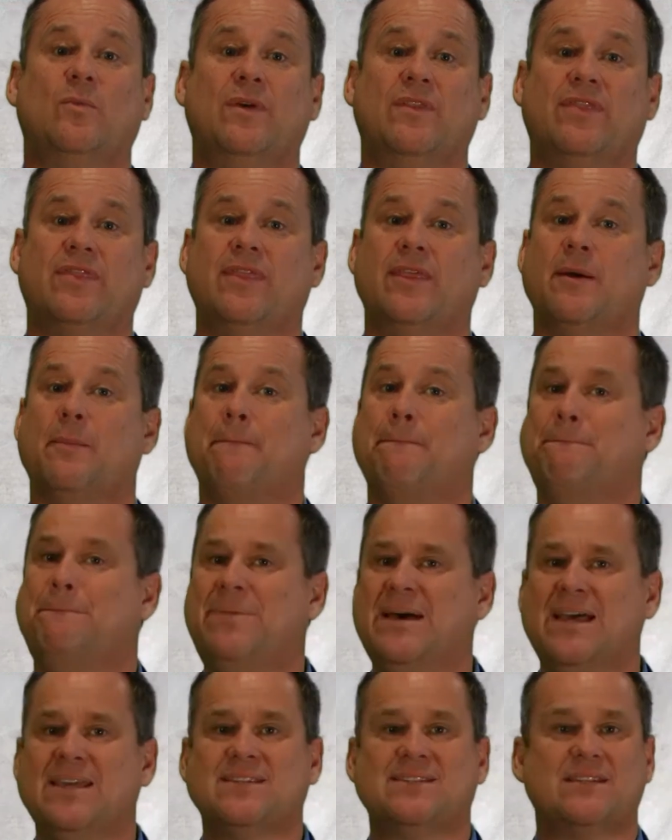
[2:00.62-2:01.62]
with the
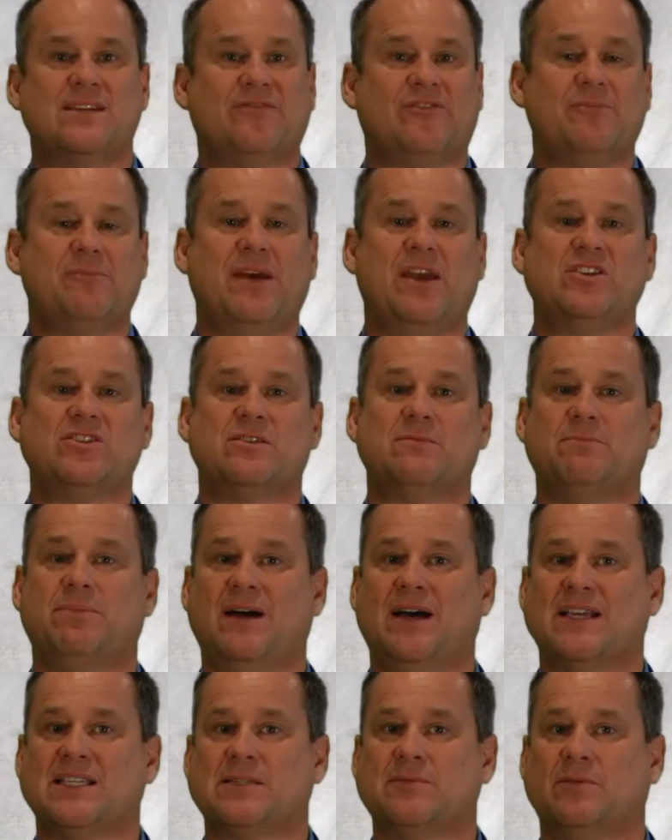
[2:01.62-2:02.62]
best information
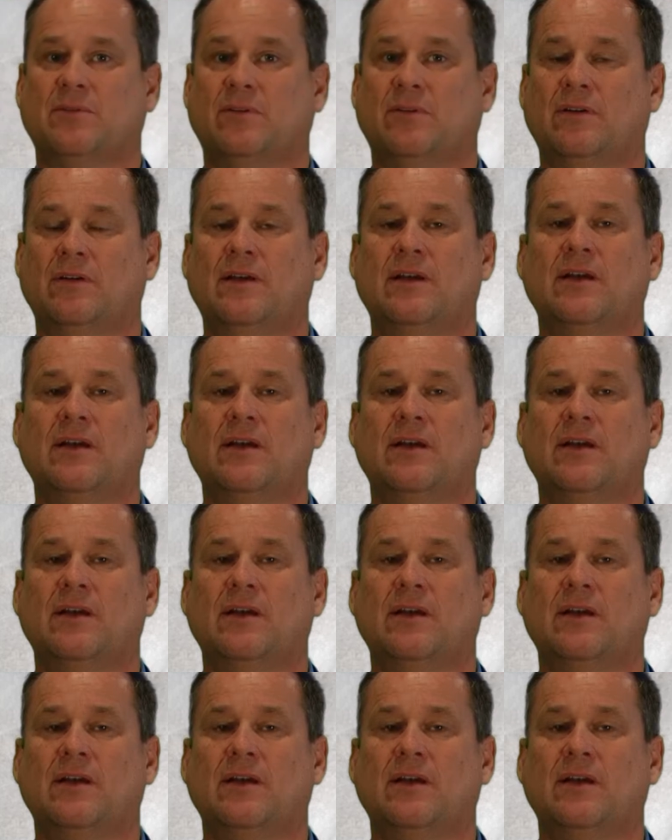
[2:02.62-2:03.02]
possible.